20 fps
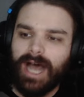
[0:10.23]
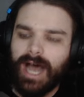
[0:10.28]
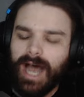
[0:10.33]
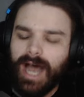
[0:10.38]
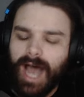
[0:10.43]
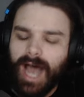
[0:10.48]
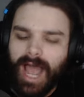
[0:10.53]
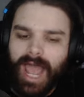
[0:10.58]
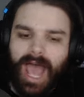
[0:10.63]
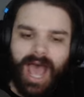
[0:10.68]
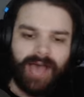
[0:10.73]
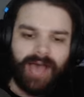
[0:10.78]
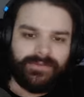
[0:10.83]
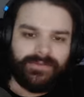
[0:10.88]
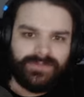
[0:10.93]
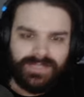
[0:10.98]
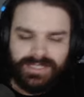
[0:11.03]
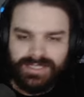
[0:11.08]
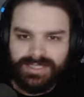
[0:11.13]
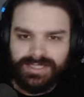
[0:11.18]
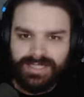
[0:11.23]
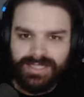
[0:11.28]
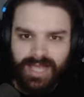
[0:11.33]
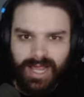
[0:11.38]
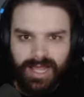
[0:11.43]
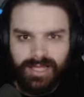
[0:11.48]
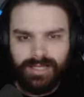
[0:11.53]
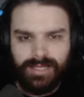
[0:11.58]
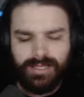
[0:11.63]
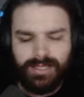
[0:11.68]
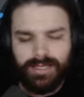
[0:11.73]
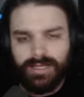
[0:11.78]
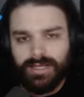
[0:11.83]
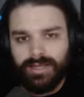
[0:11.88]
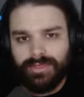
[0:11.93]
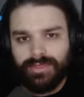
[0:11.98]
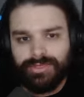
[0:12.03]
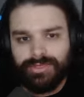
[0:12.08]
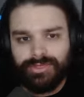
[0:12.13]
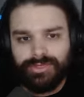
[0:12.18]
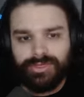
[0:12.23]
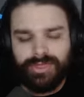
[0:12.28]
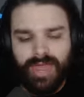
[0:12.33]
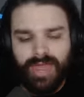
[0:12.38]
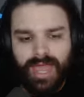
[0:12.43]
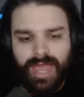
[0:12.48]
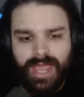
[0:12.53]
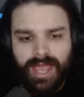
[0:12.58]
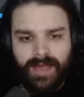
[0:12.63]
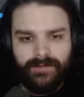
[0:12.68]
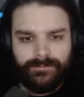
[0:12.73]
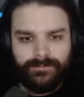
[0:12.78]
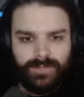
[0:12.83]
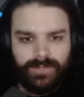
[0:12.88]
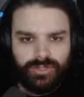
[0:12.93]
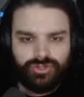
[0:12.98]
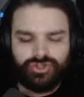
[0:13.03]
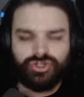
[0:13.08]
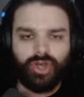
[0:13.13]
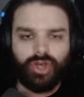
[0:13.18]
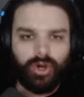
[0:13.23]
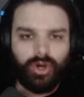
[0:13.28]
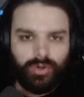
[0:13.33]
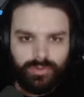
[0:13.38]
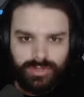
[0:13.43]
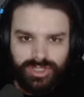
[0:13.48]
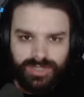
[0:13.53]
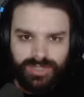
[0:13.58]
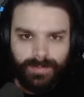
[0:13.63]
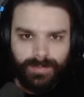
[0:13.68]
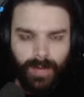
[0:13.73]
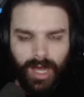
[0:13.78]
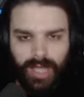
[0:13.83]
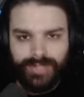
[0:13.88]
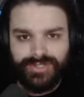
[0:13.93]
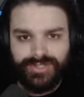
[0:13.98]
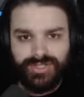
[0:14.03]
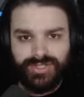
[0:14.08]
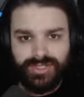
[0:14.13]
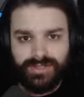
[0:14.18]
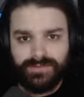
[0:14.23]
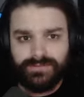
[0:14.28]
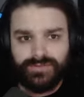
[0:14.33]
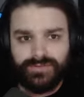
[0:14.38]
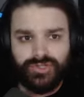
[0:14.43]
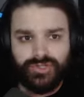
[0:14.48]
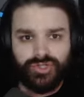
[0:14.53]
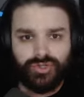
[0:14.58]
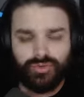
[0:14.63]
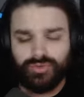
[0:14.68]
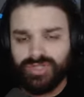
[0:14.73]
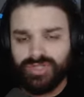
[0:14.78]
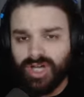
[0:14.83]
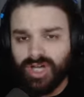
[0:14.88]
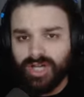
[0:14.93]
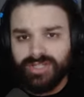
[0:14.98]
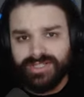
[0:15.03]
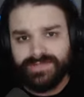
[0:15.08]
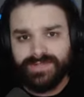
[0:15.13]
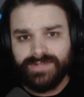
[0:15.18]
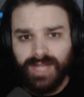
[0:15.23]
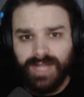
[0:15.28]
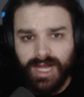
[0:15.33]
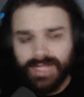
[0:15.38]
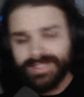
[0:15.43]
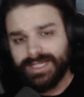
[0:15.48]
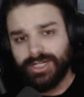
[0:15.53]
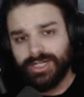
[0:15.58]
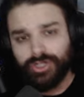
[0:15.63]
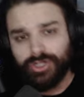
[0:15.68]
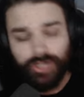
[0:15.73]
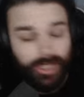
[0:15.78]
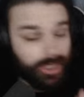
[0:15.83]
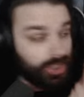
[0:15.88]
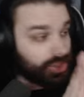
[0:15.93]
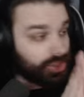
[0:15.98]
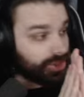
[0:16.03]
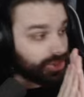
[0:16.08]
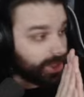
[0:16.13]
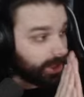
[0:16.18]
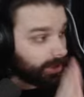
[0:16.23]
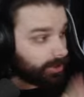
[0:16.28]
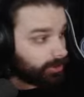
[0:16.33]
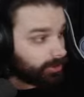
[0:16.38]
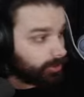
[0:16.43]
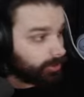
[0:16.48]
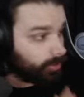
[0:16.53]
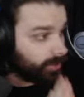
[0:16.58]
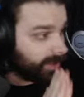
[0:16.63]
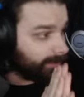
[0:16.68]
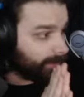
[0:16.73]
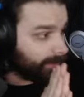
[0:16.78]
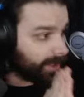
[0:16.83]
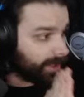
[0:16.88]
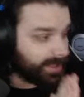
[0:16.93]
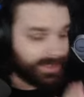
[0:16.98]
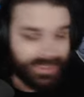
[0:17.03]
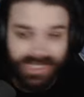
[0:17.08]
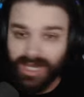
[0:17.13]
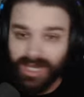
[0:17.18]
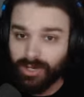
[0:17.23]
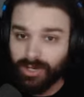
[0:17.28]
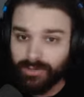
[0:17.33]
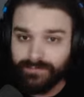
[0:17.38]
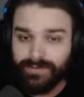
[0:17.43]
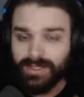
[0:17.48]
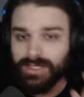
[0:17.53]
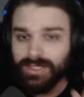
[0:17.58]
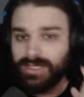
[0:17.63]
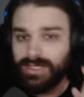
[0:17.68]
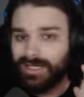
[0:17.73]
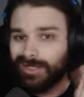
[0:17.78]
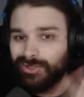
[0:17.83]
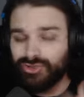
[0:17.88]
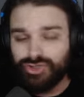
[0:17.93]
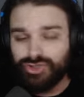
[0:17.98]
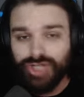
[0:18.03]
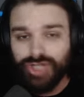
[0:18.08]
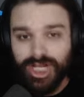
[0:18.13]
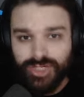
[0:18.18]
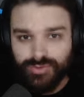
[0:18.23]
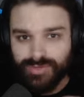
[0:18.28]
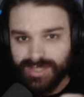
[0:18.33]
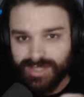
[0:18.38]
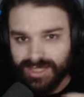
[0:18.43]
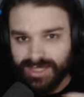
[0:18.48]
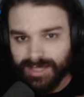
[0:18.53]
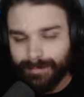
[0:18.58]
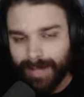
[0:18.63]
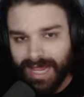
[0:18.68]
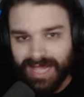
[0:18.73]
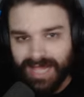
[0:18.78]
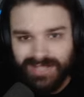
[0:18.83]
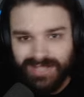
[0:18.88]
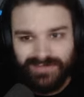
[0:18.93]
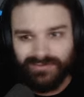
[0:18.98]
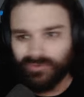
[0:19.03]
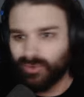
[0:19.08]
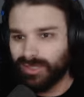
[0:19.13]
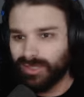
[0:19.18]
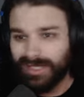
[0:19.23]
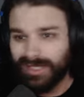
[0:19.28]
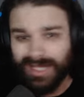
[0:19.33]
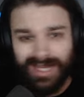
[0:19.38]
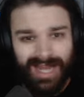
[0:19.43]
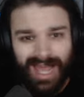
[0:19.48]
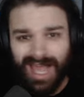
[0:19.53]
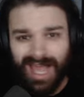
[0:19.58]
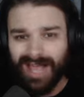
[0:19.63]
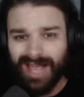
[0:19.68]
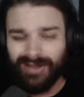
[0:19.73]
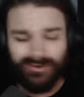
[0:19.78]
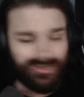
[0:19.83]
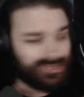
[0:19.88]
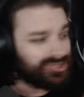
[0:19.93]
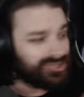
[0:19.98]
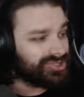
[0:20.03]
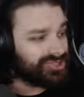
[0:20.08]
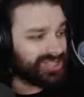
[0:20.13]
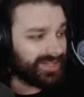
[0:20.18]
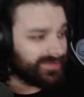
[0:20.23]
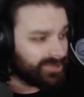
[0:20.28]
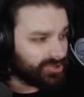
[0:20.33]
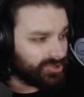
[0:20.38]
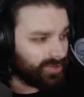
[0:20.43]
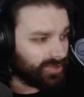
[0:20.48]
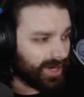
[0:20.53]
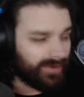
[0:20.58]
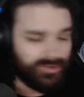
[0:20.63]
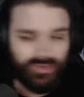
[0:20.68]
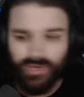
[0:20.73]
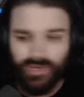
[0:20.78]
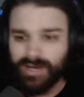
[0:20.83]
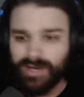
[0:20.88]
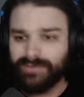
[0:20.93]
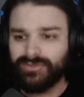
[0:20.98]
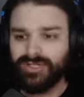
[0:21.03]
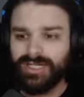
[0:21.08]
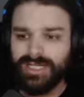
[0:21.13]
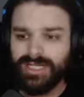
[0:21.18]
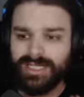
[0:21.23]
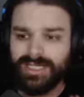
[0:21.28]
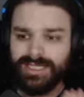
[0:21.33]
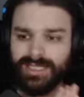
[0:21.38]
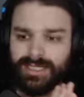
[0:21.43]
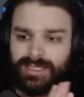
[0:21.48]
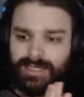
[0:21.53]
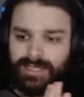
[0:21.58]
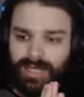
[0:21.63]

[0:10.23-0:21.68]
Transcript: Uh, I have to say, they have been so responsive to tons of content creators, including myself, just within the past 48 hours or 72 hours, whatever it is.